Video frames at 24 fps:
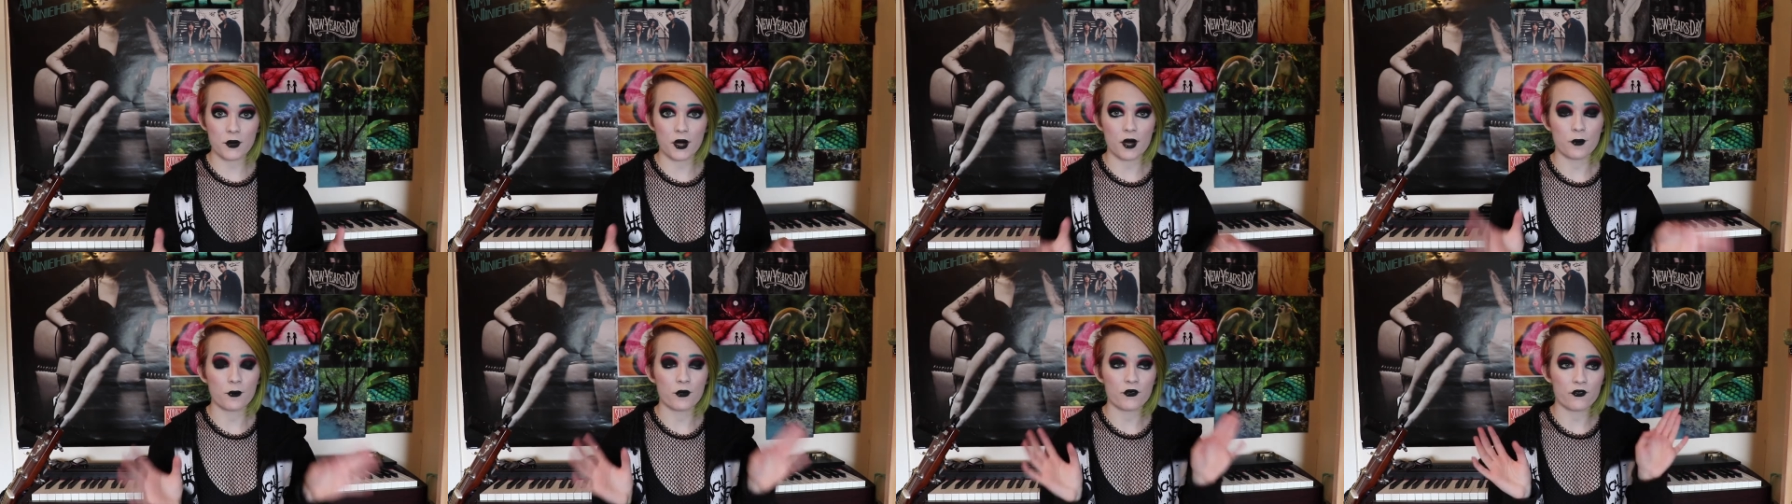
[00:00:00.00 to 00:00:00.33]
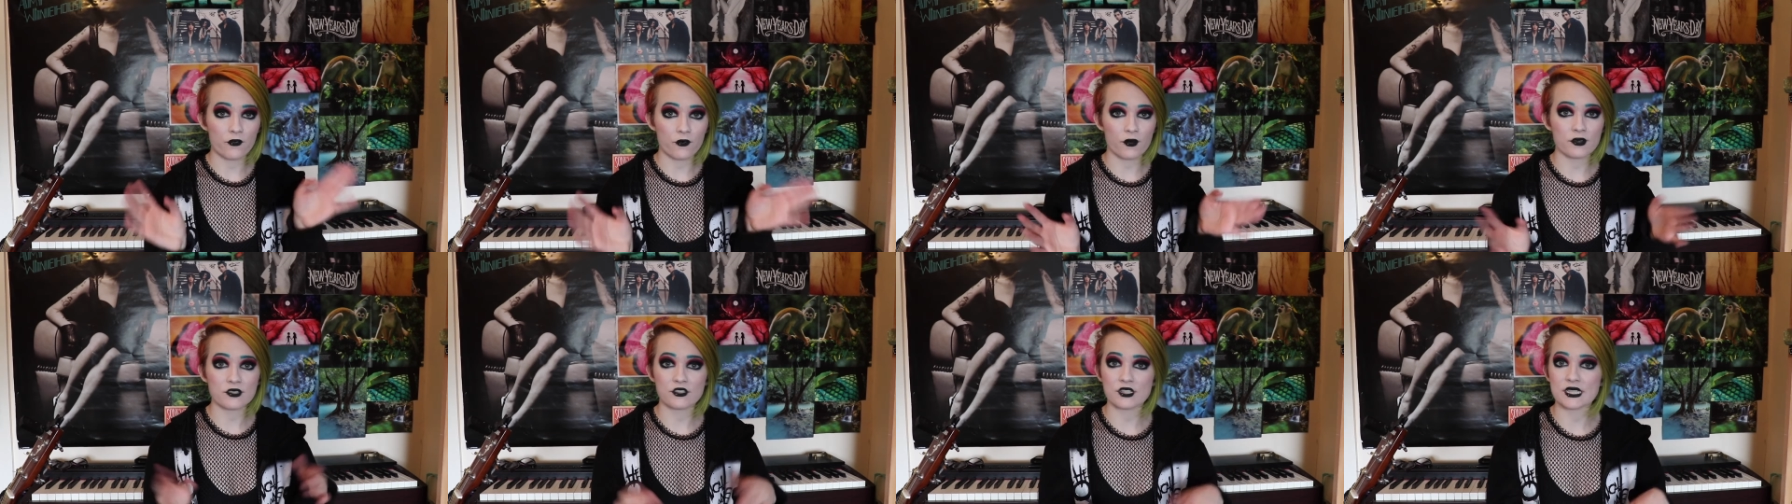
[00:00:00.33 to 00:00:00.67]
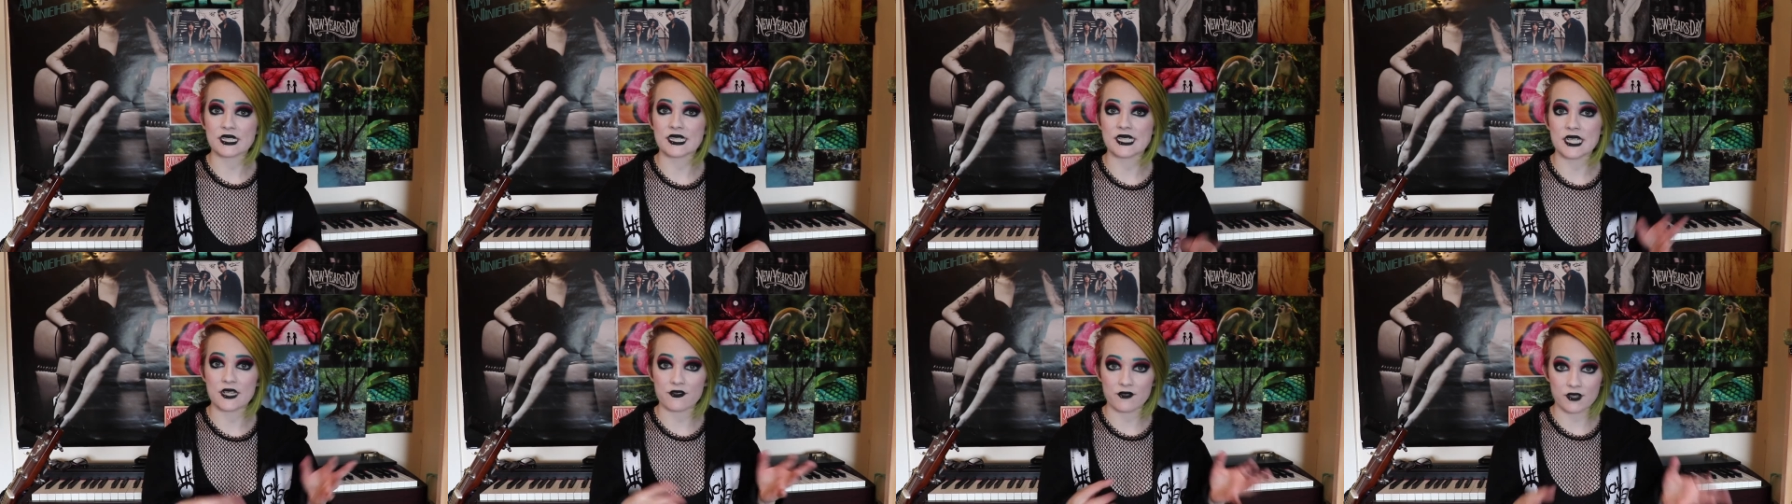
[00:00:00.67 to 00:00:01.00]
on before
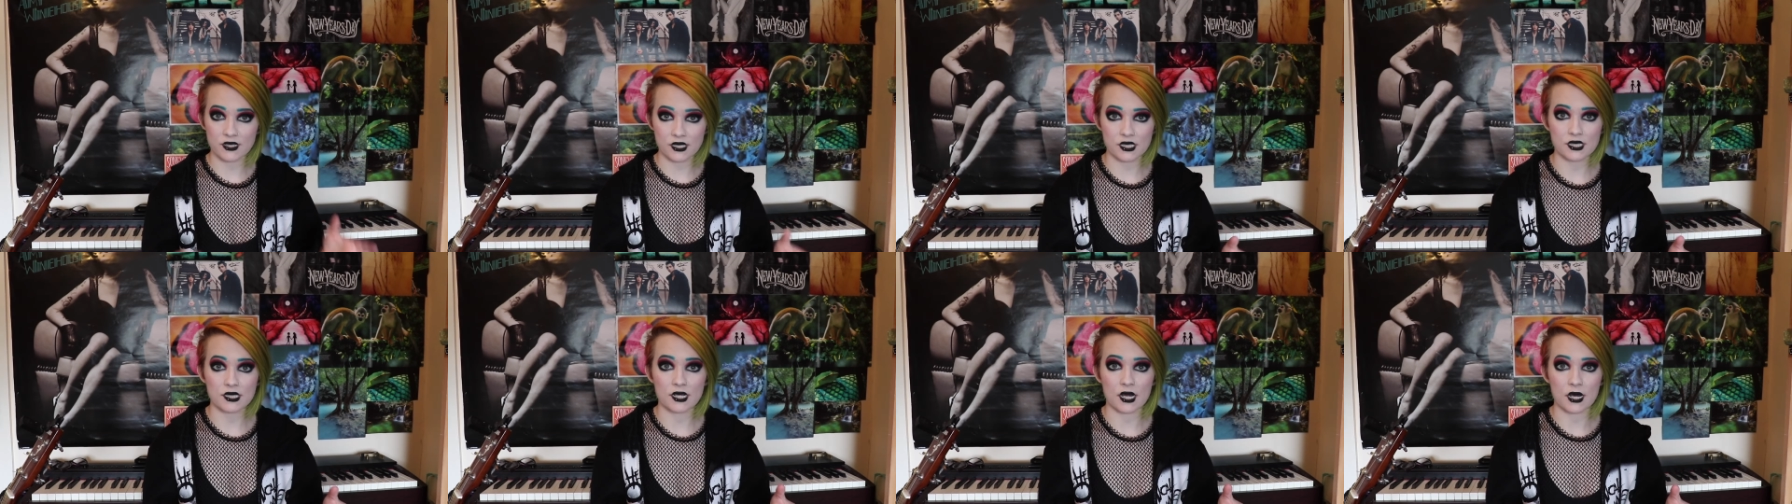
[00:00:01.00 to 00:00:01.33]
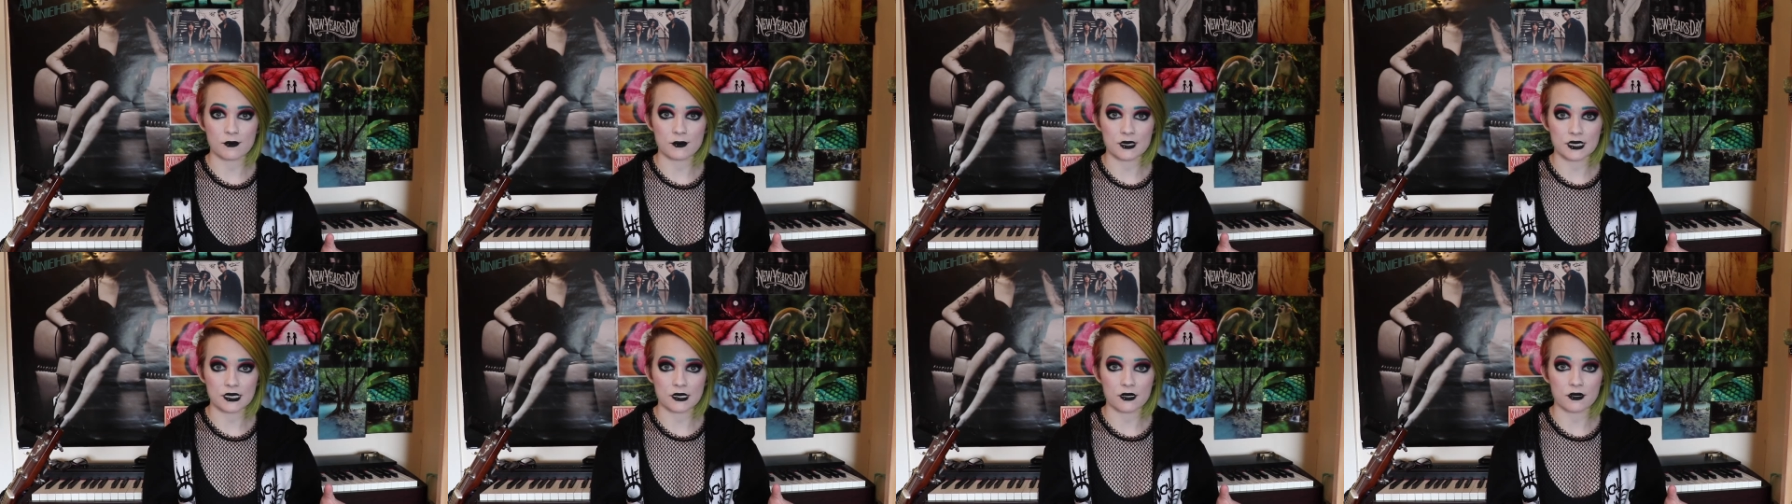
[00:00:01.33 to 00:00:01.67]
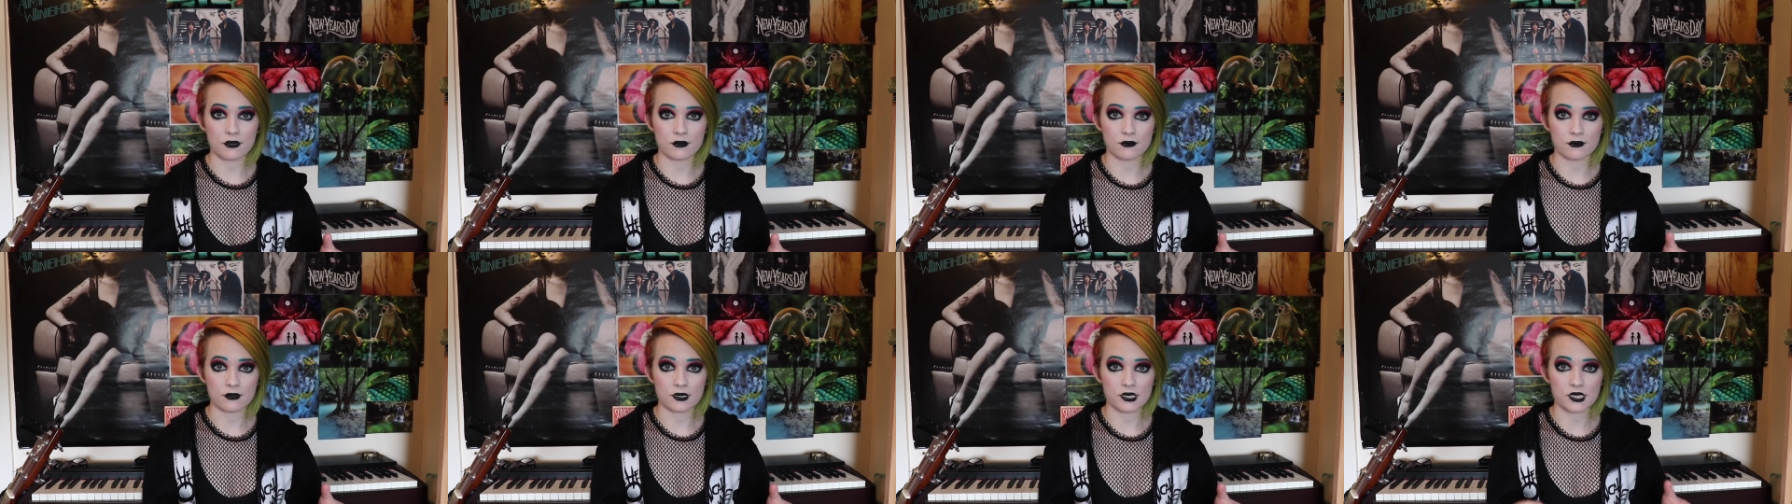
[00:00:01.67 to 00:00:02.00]
just giving the time
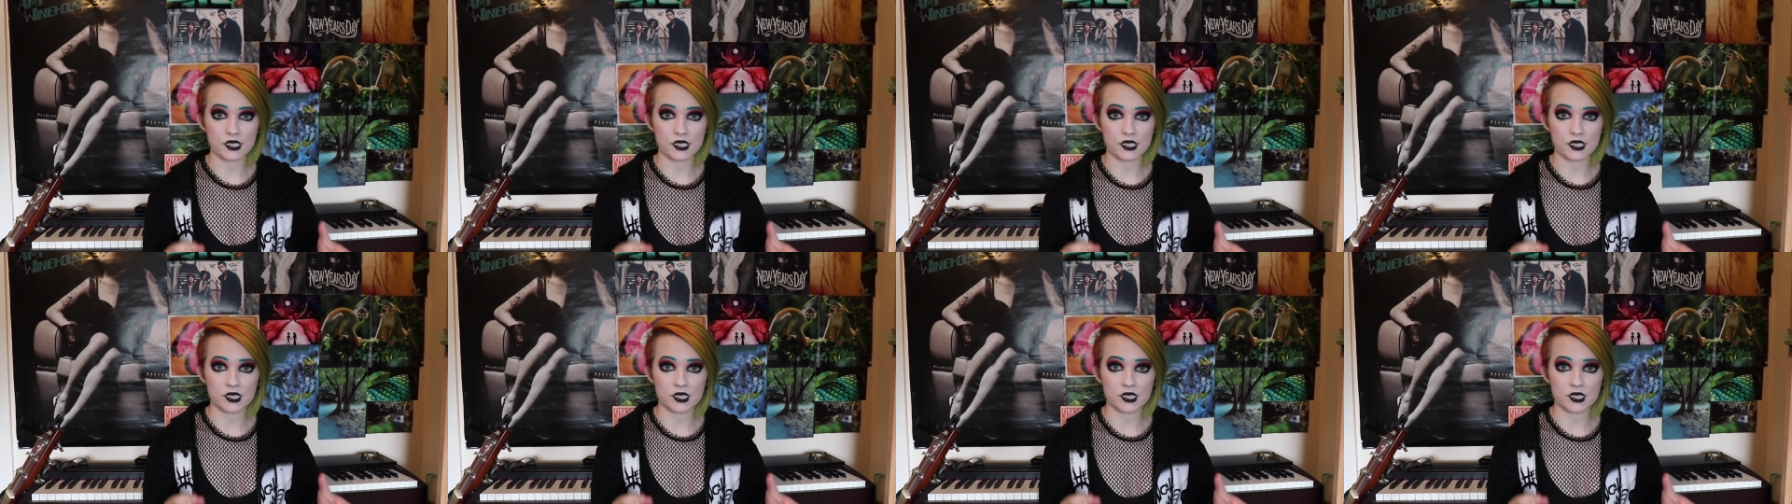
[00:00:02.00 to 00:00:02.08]
stone